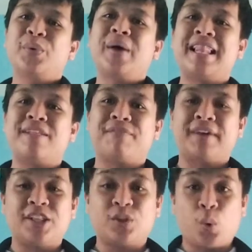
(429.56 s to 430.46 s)

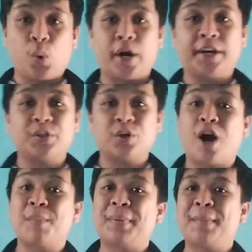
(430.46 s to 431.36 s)
elevate or to
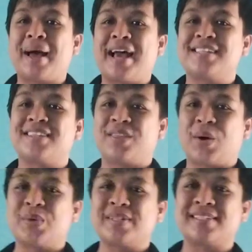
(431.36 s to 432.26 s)
compromise
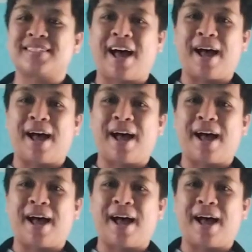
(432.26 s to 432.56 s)
those